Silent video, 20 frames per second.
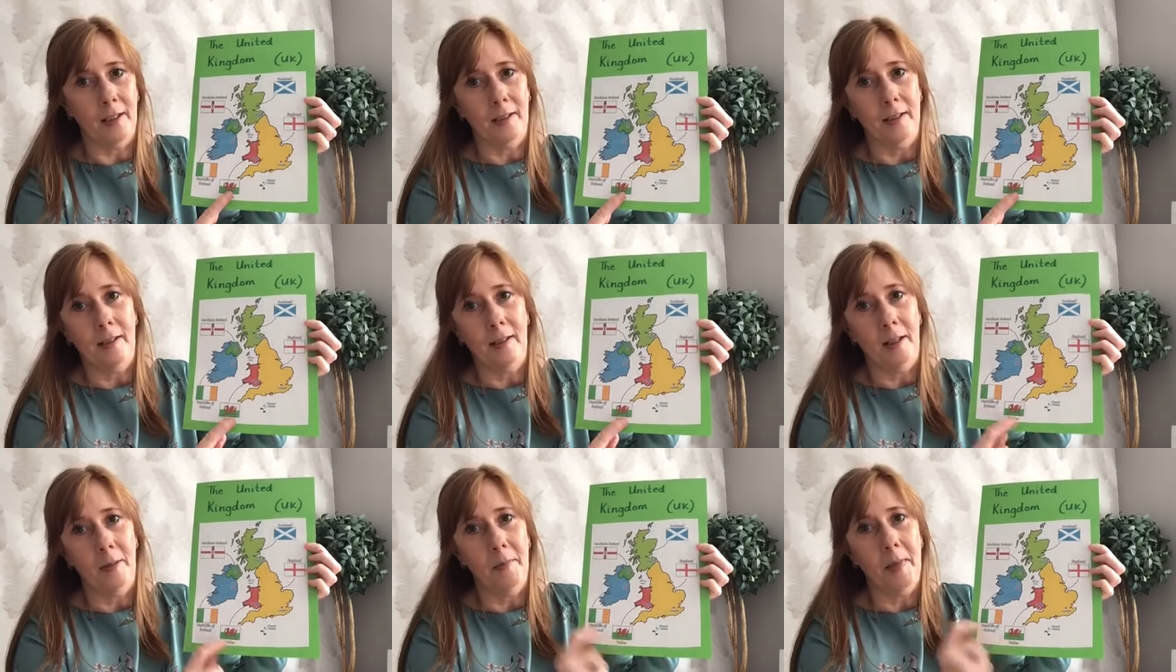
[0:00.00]

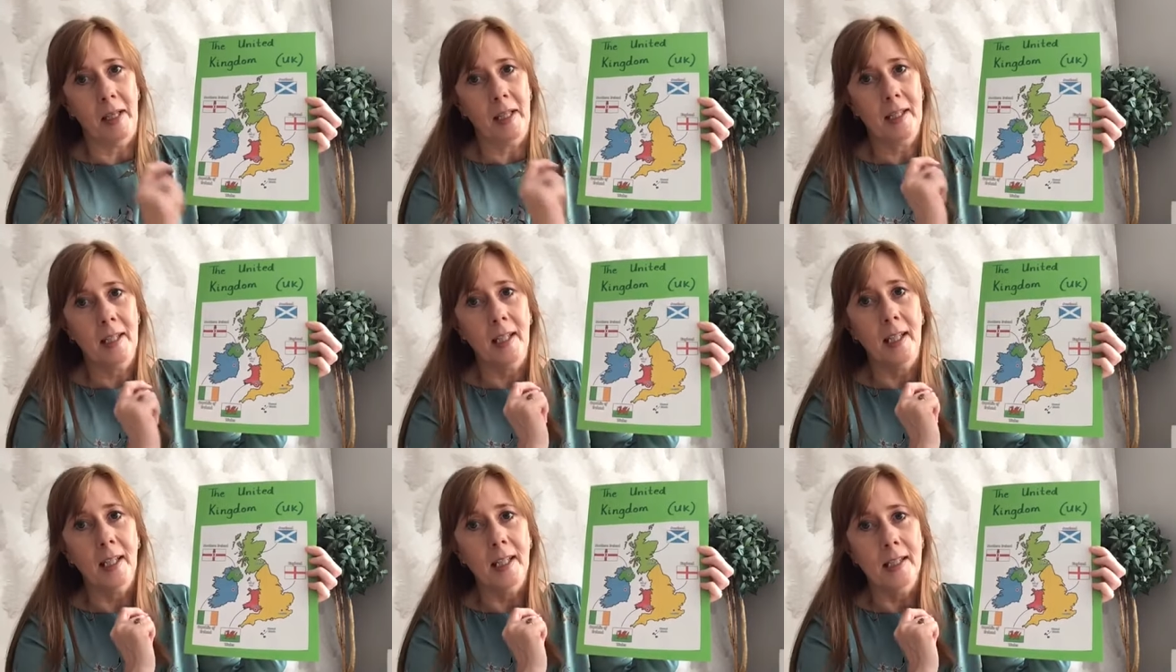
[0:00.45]
That makes
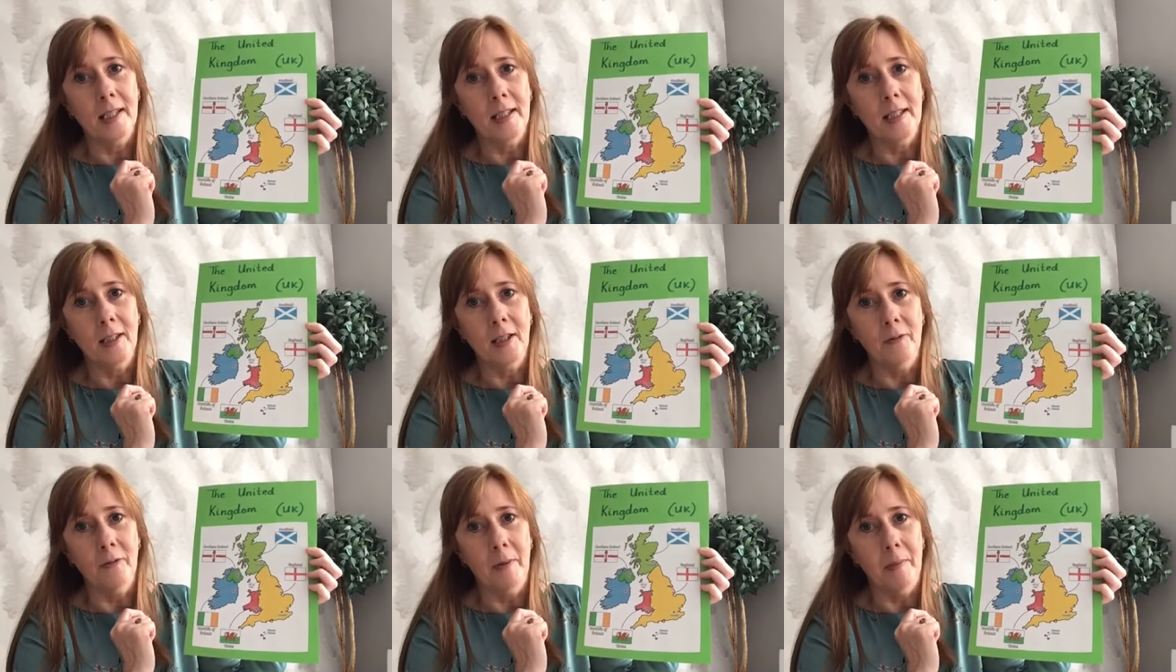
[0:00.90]
it easy
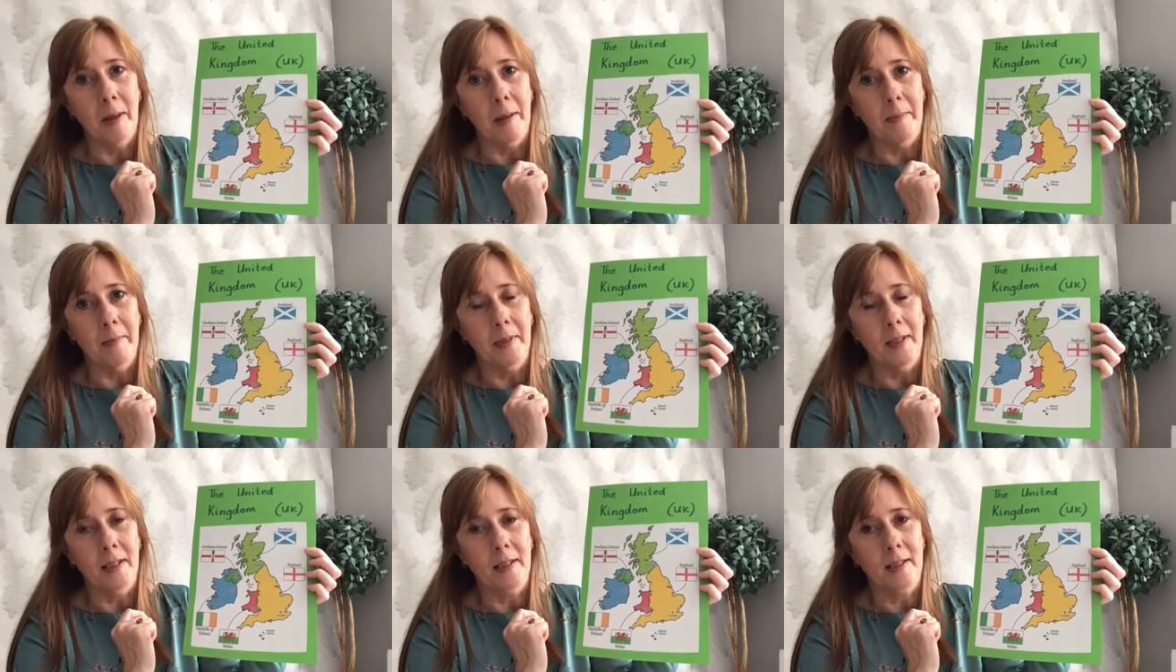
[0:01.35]
to
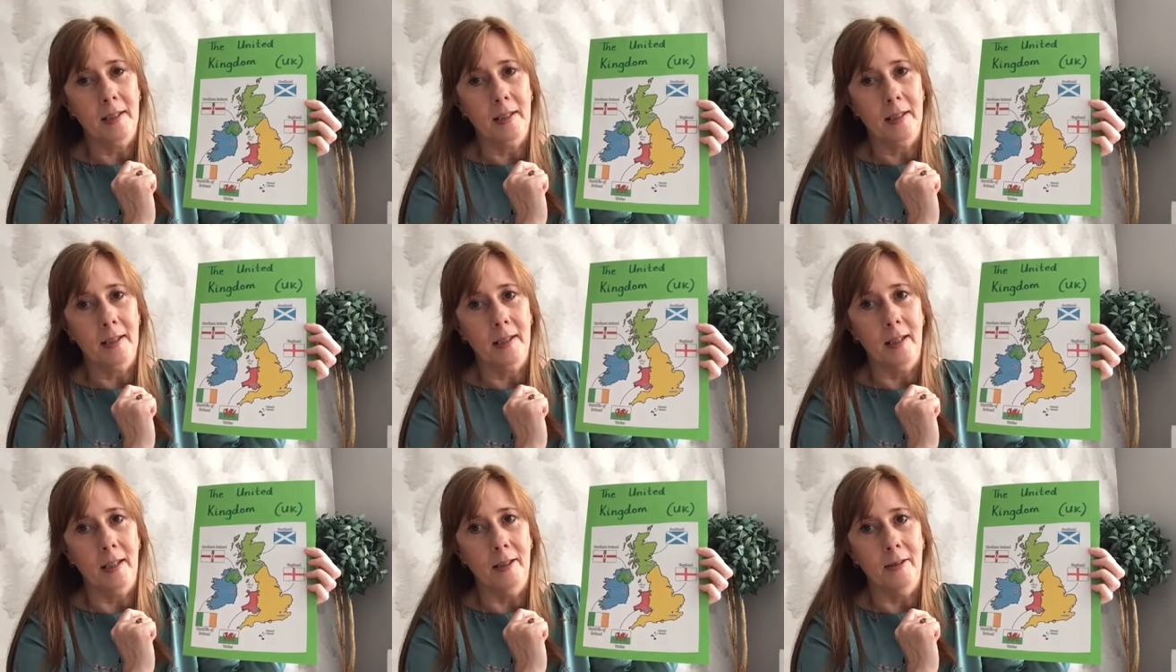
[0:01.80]
remember, doesn't
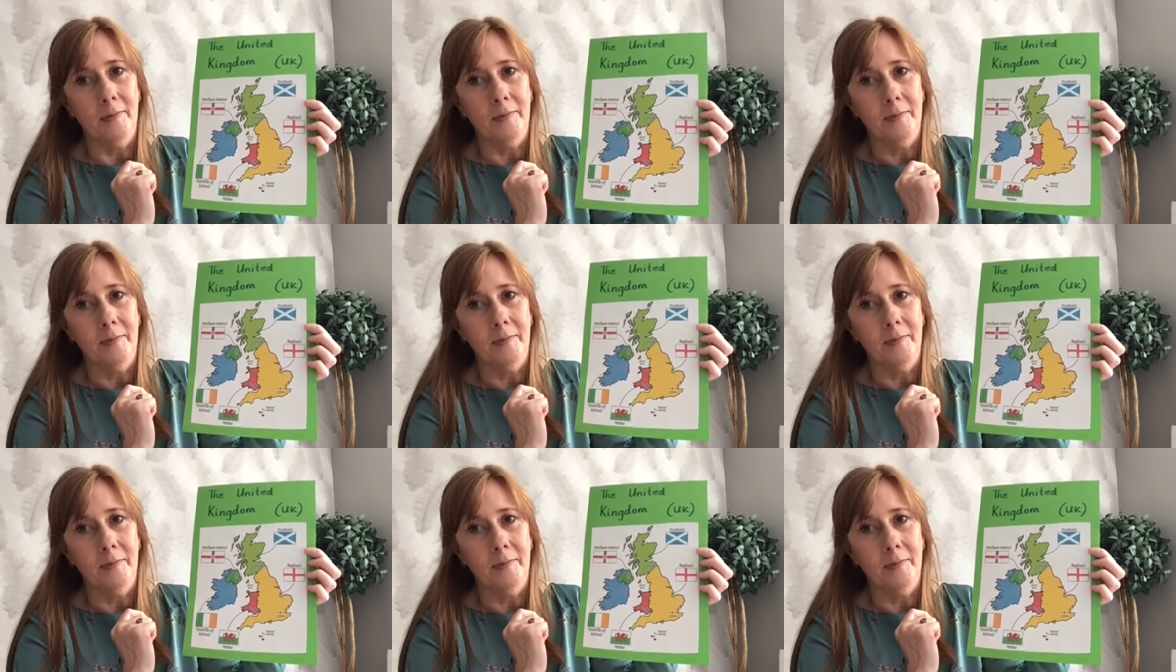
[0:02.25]
it?